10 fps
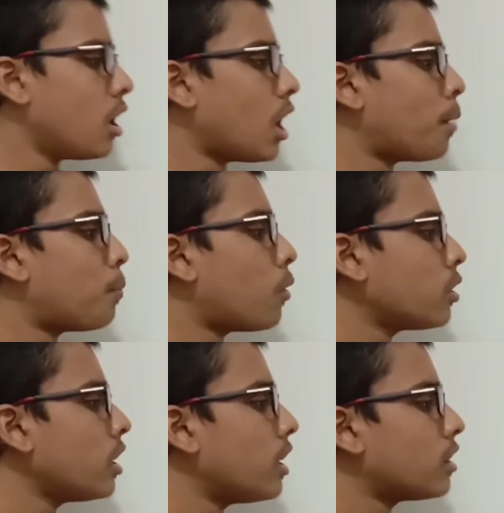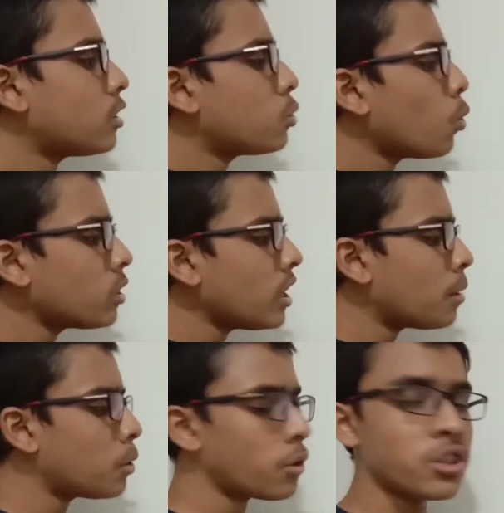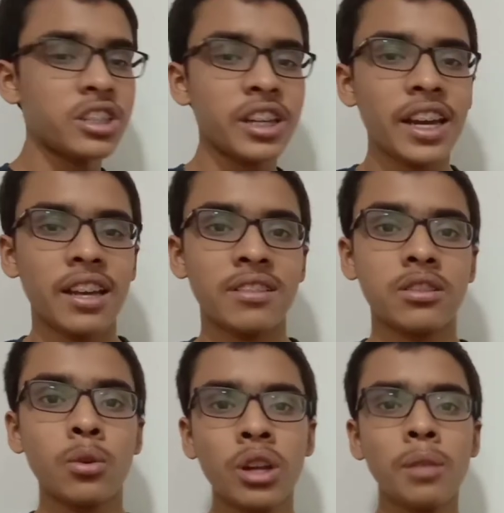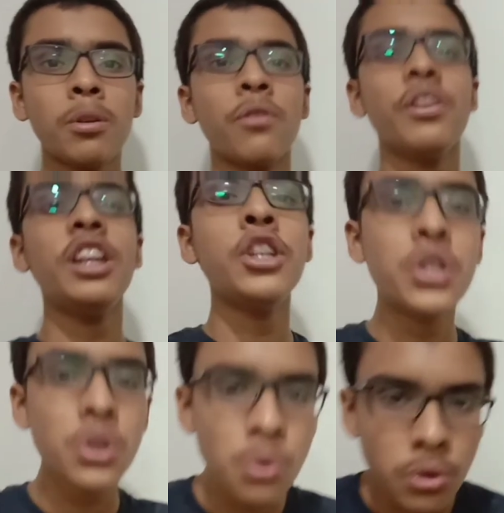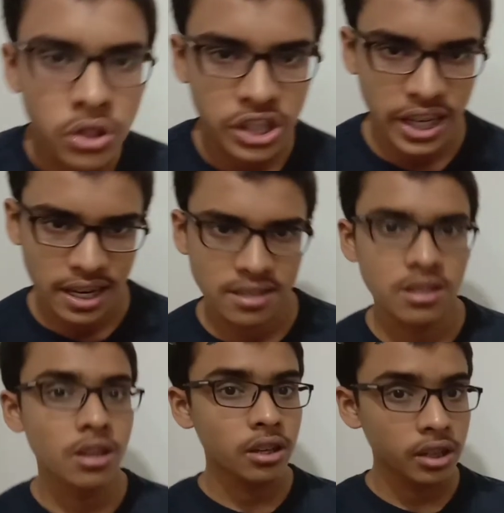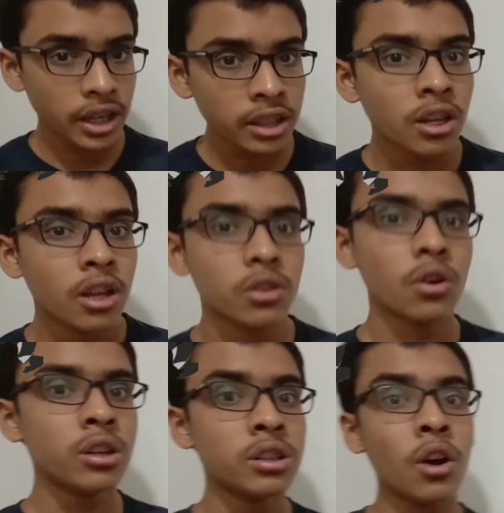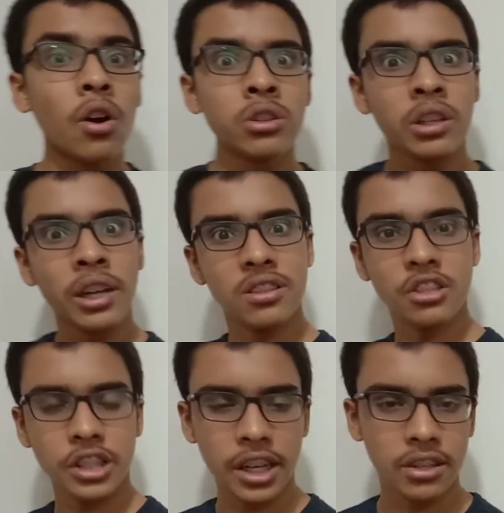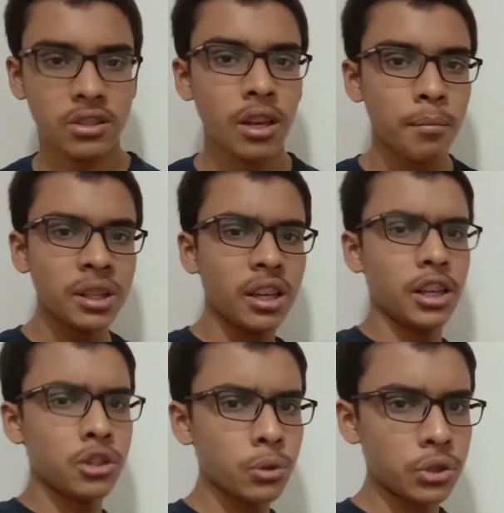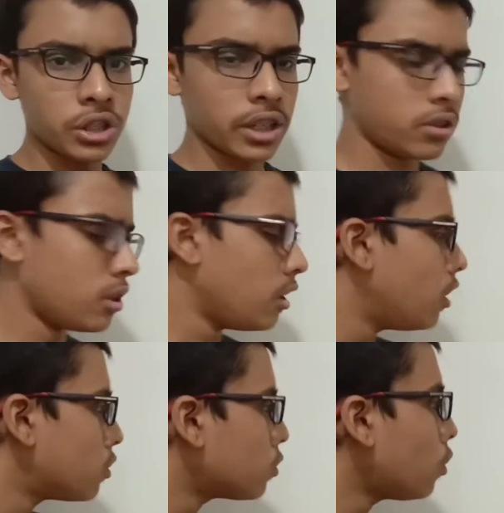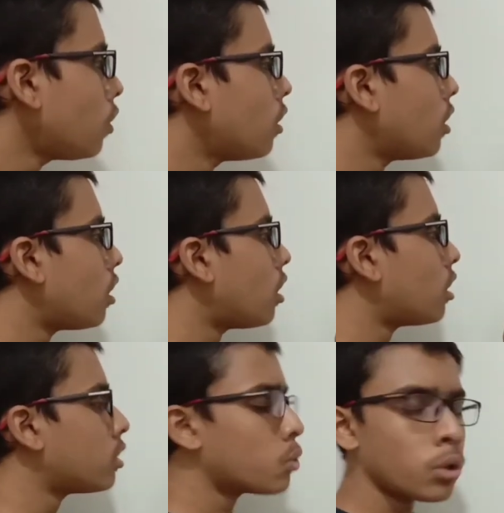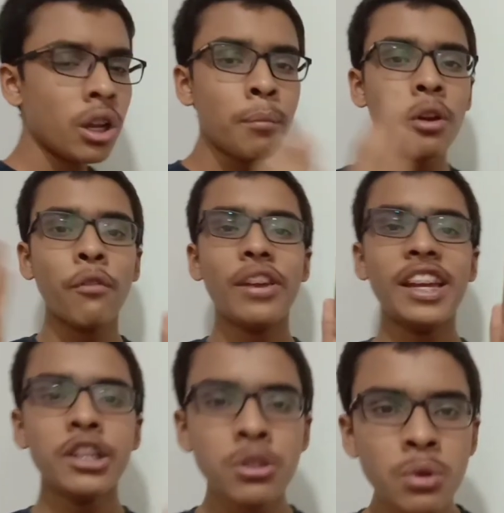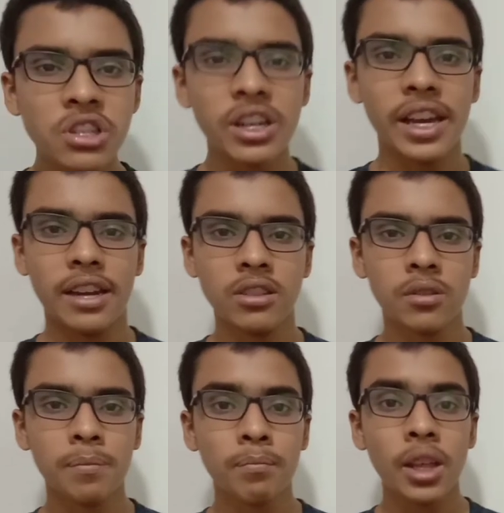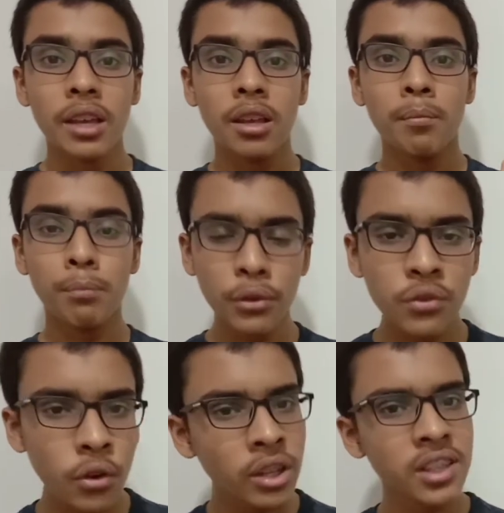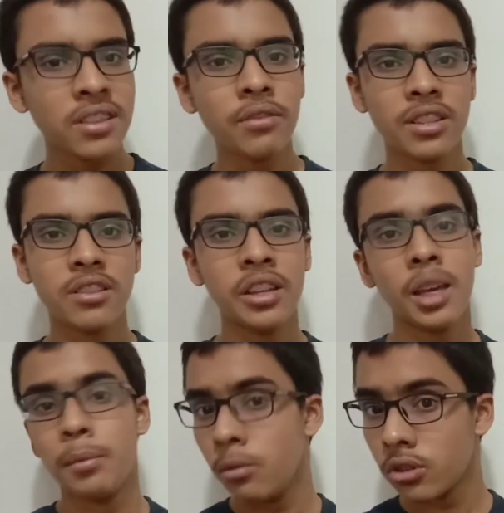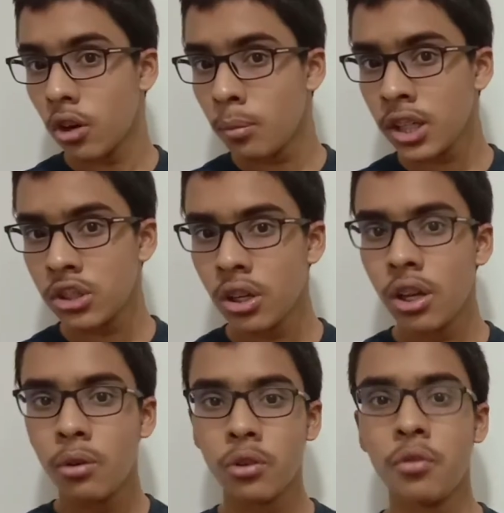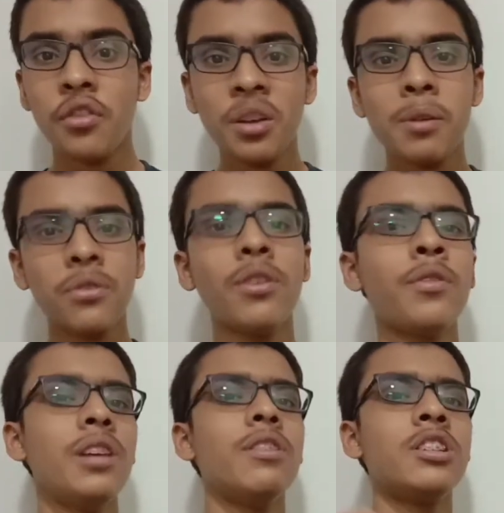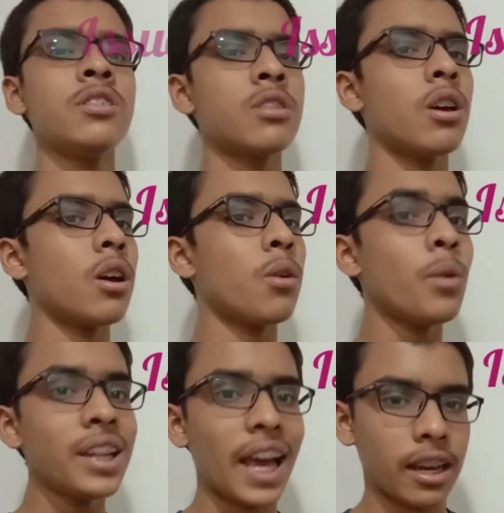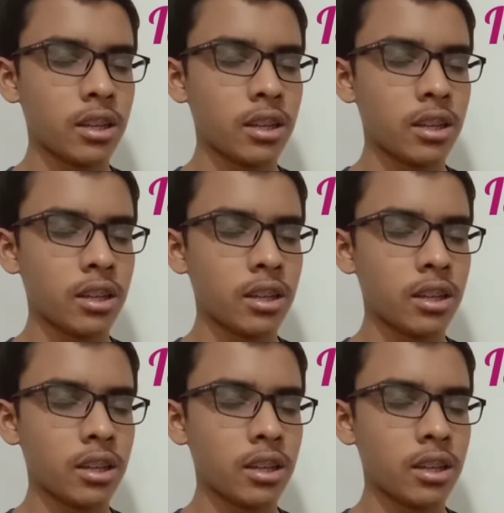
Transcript: upon the total number of shares, total number of issued shares, correct? Not the authorized shares, but the issued shares. So the total number of issued shares before this investor came in was how much? Was 50 plus 50, which is 1 lakh.